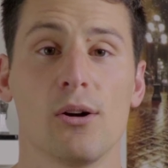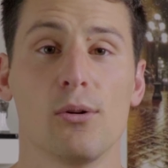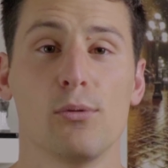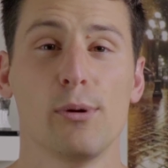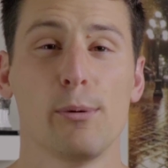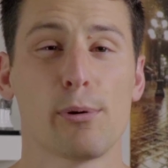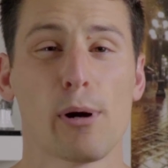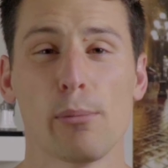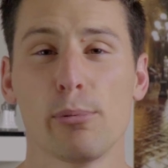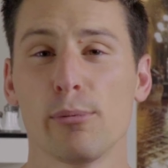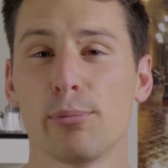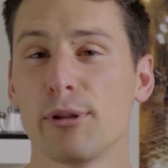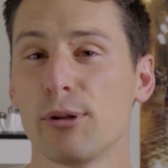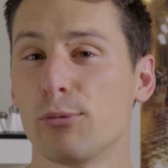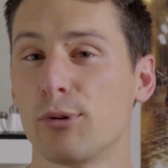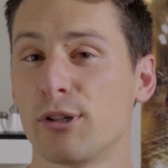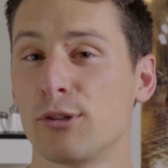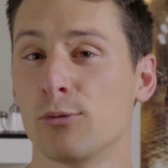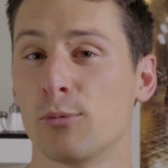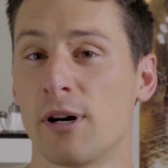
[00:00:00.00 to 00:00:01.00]
We probably
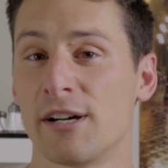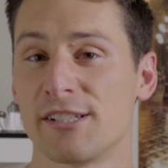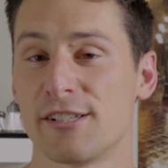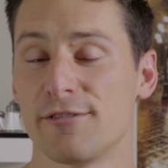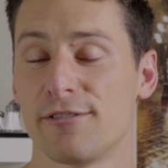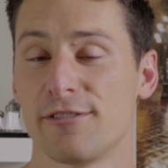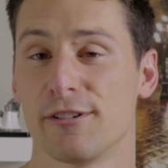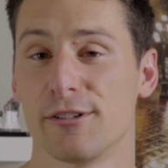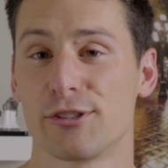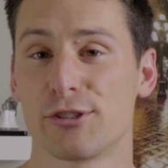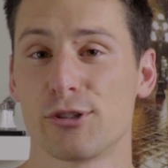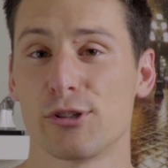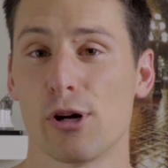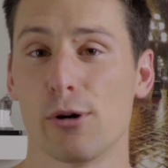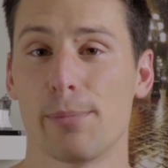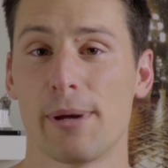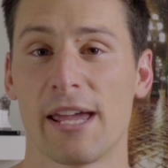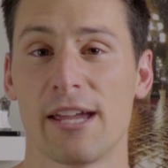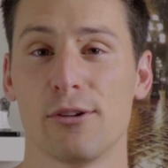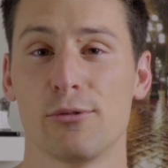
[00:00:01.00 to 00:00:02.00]
wouldn't want to filter
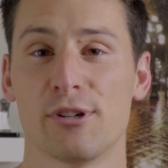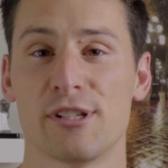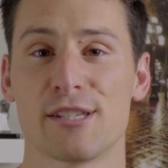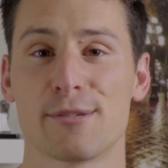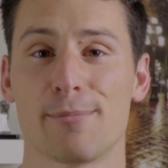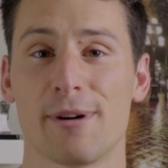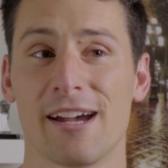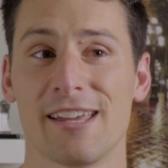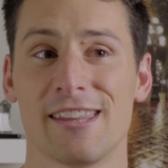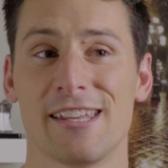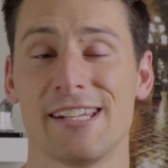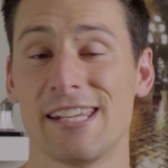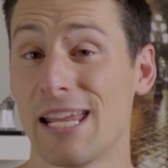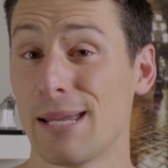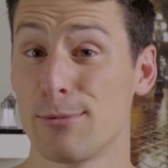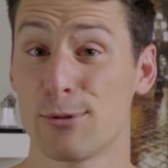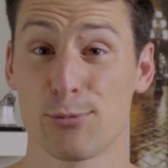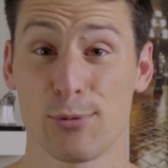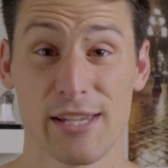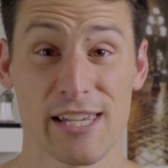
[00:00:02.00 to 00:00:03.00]
out penguins by the
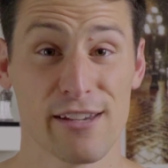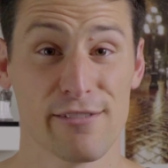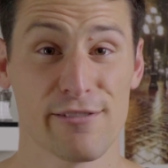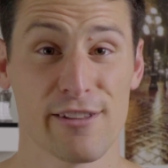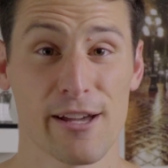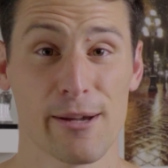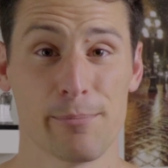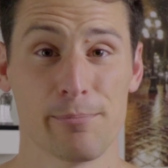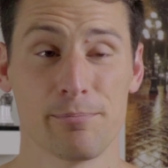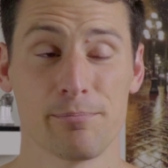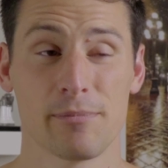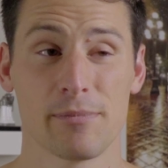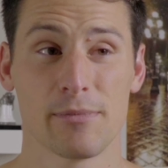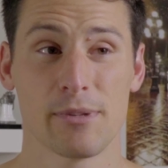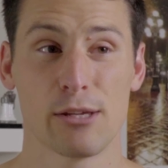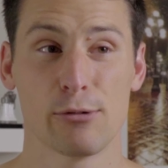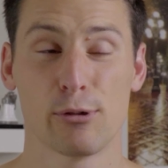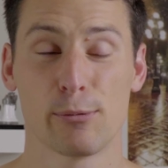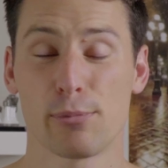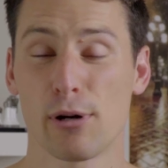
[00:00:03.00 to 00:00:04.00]
names we give them.
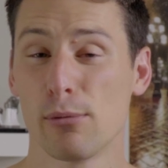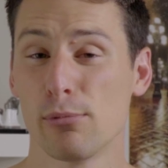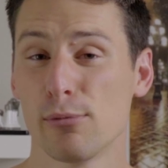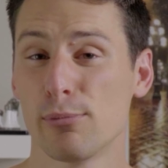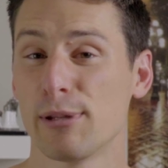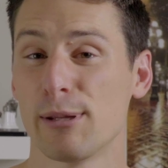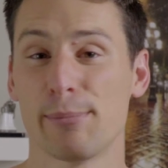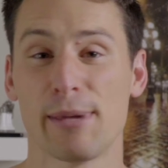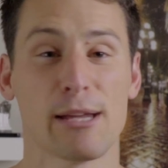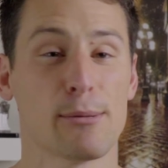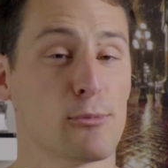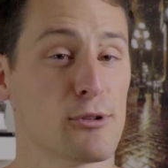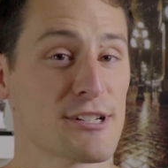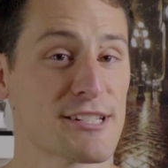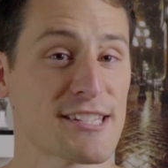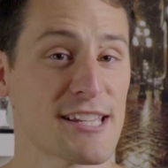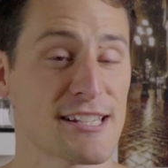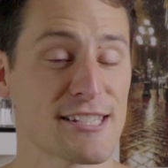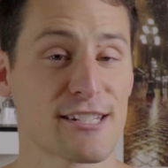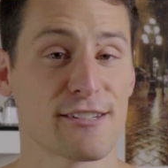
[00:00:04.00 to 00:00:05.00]
It would probably make more
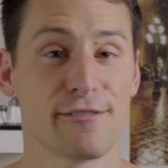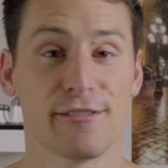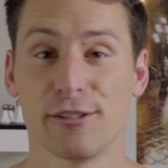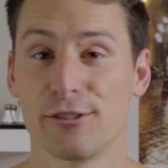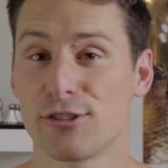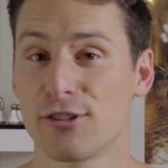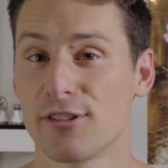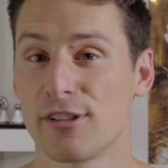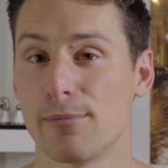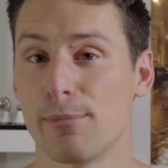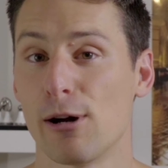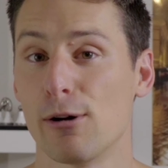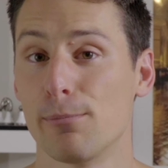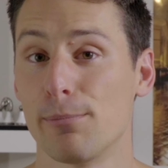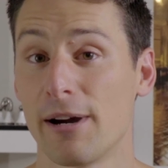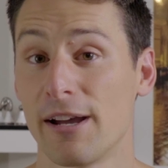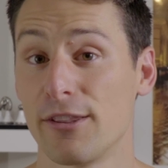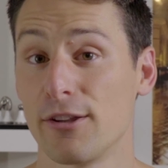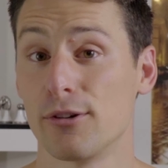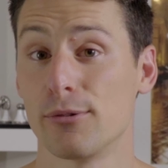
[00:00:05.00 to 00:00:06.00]
sense to filter them out
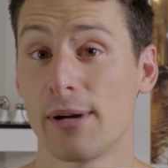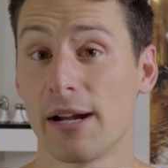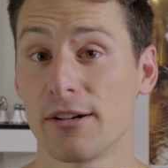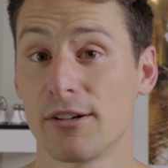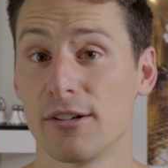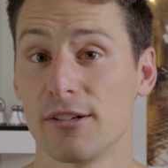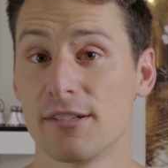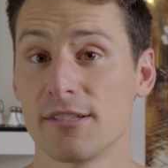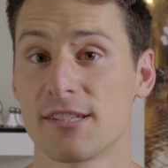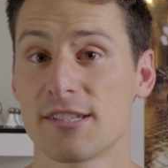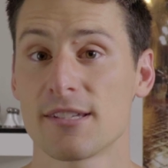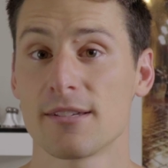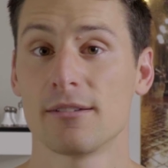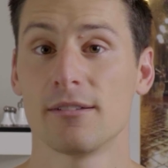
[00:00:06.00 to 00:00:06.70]
by their records,